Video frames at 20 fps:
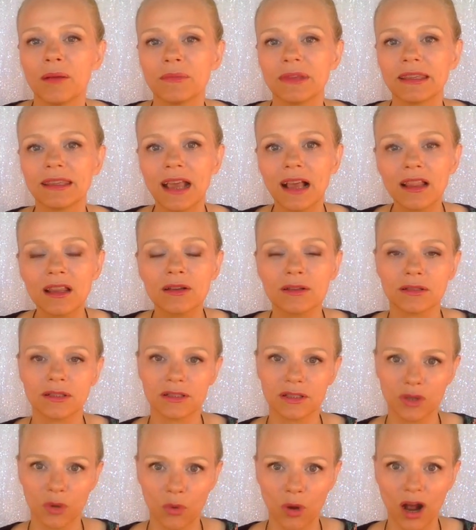yellow
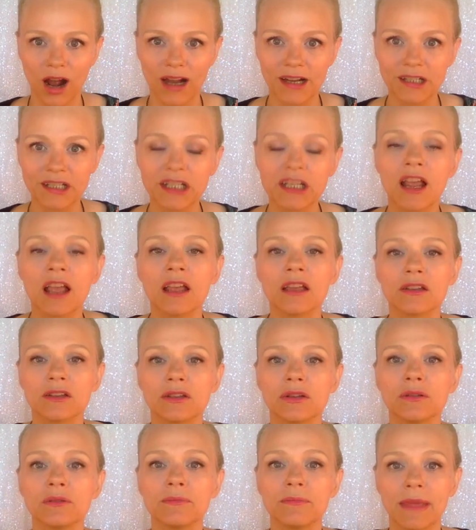squash
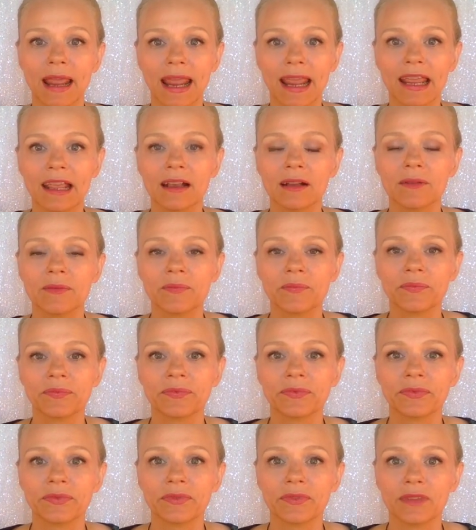to make
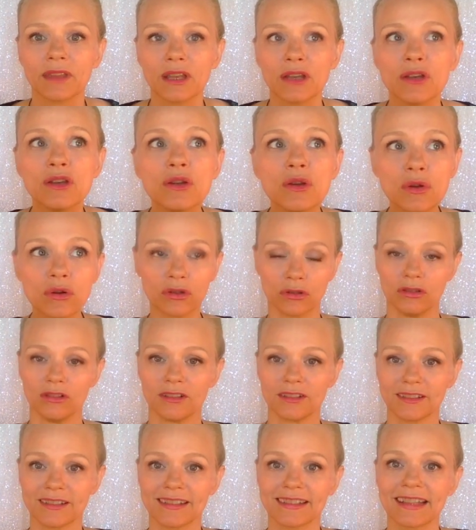
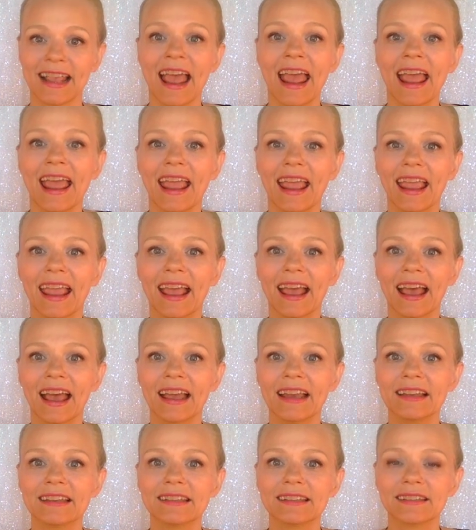noodles.
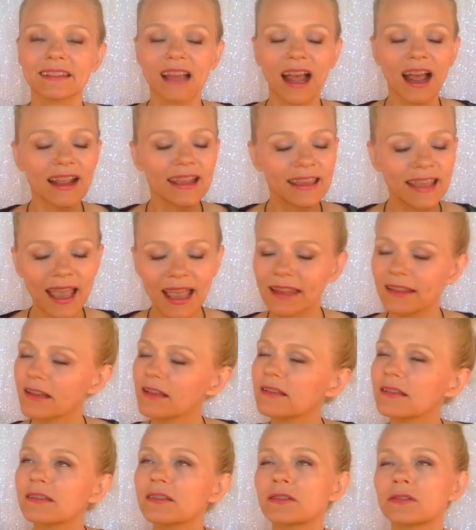And again,
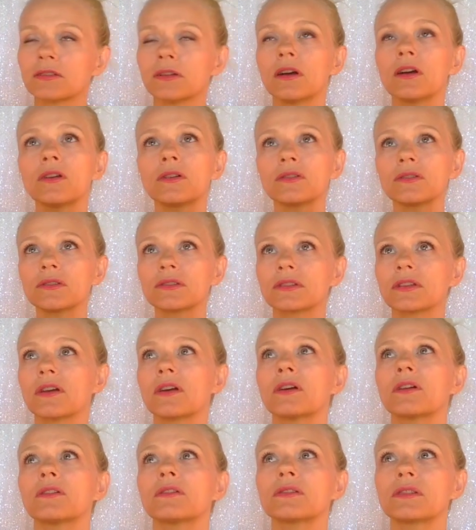this is
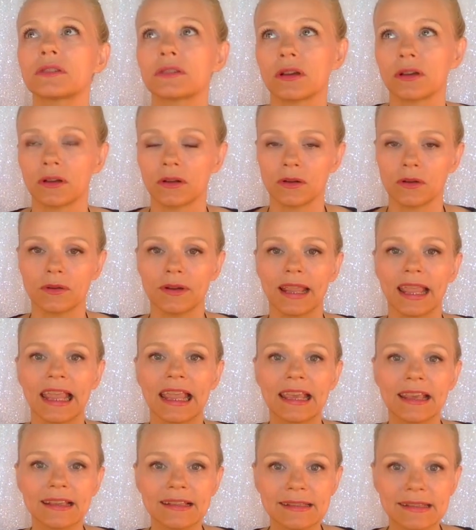so
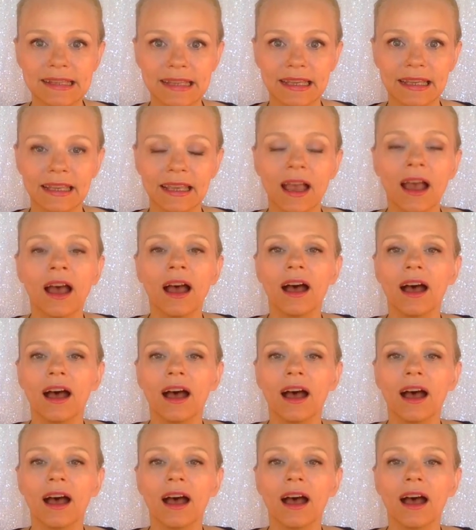easy.